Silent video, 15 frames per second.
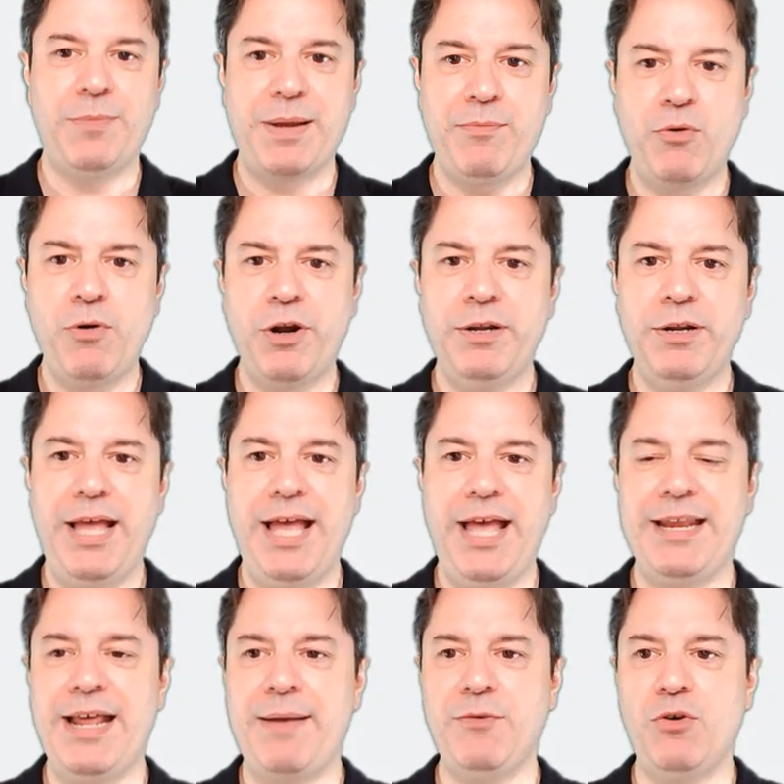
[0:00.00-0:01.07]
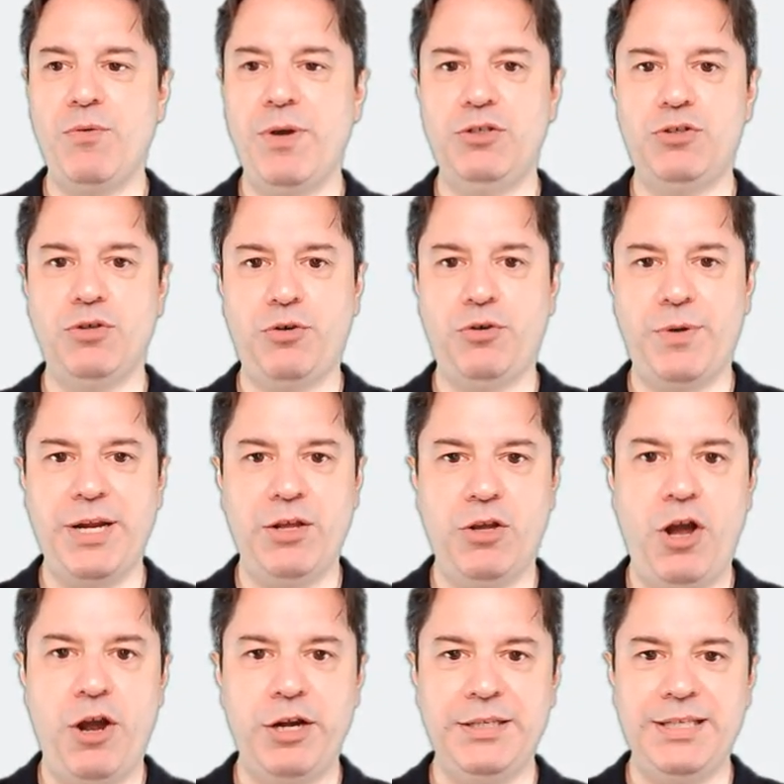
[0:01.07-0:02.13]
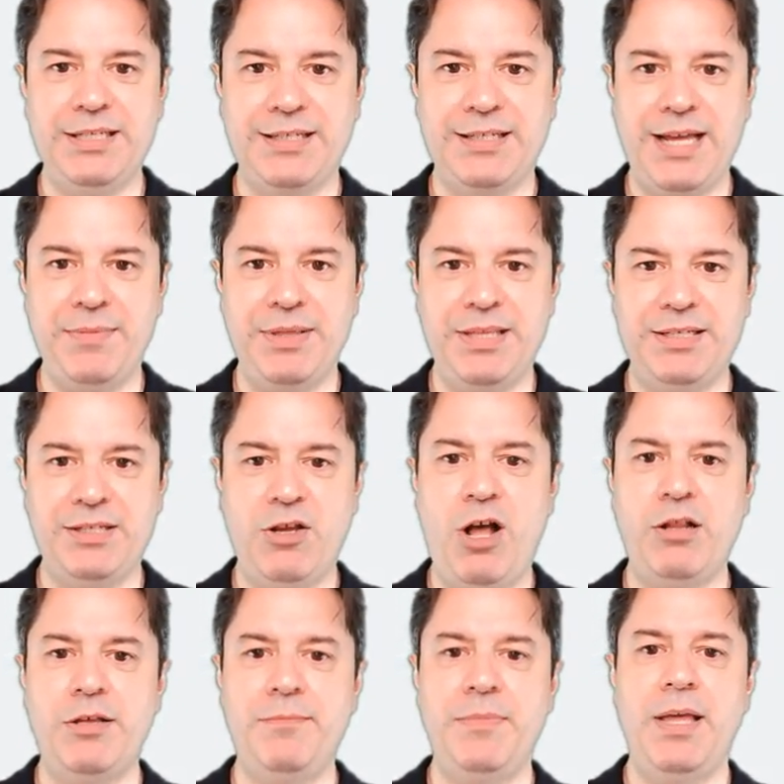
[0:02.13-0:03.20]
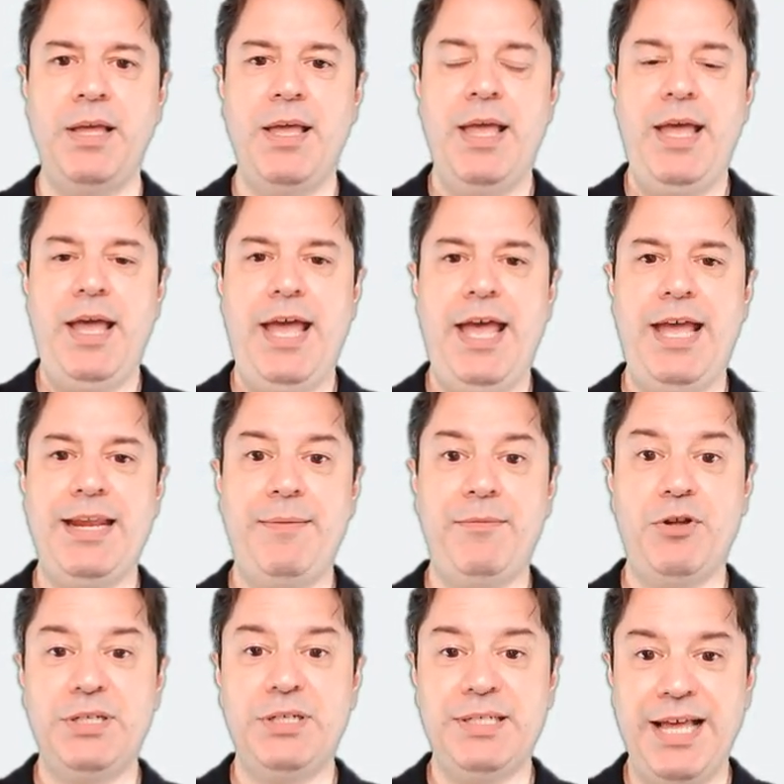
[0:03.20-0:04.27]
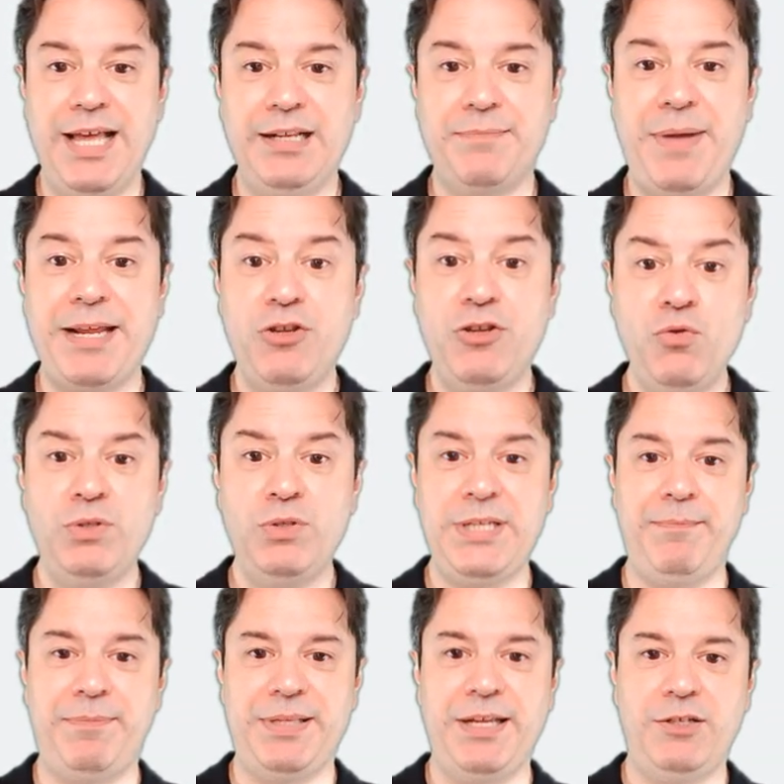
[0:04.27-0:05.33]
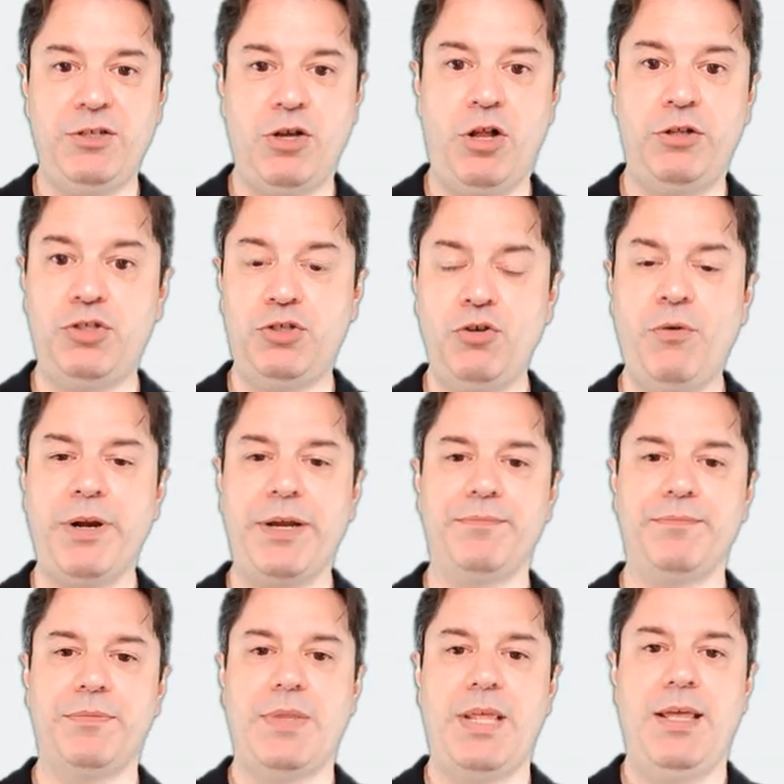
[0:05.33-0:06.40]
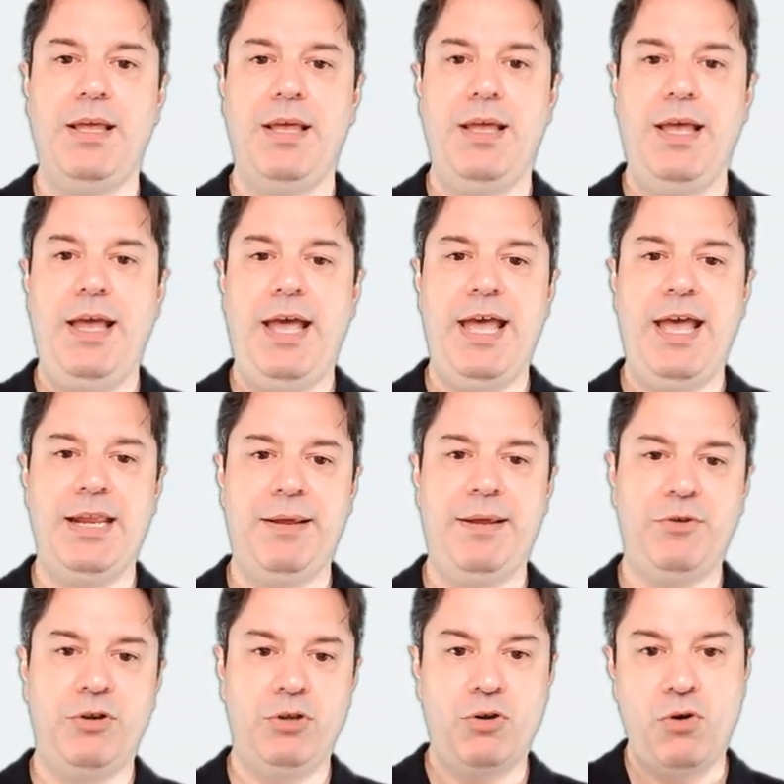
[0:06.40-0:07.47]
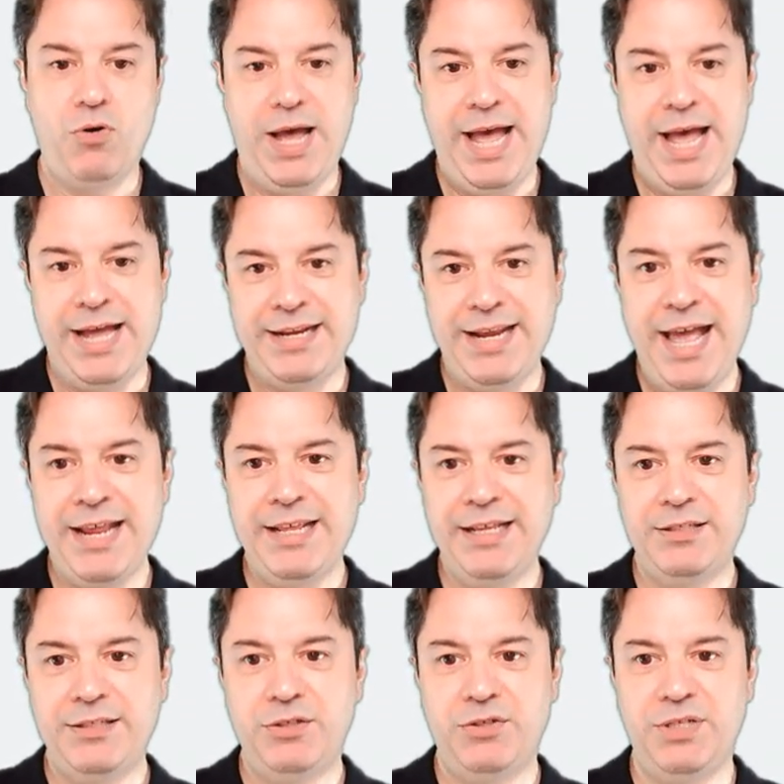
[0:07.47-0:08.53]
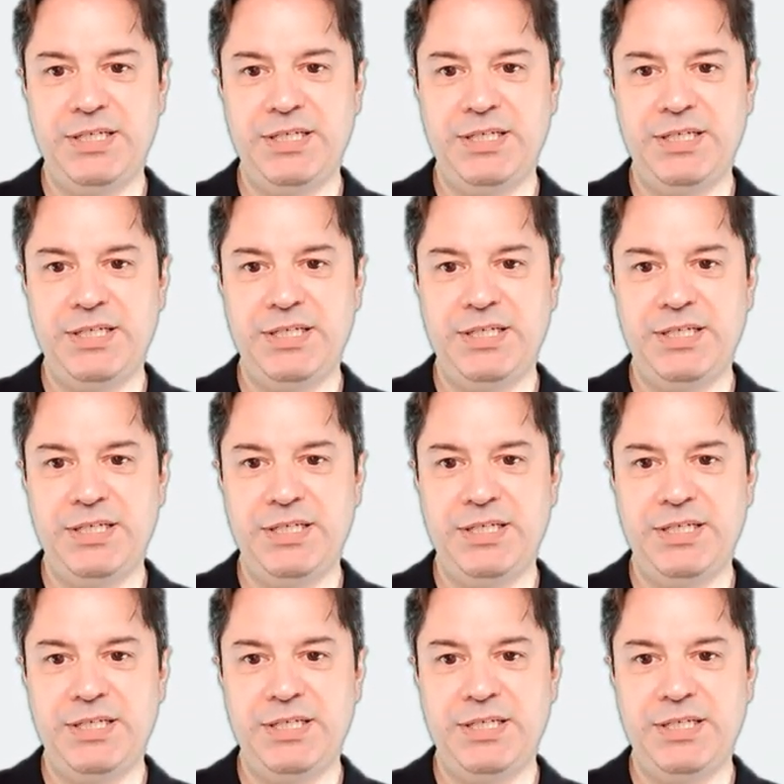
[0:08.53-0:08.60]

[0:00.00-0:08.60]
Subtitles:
my board and I'm going to create a card this time in this column. And I'm going to select my new template called story. And I'm going to go add and edit to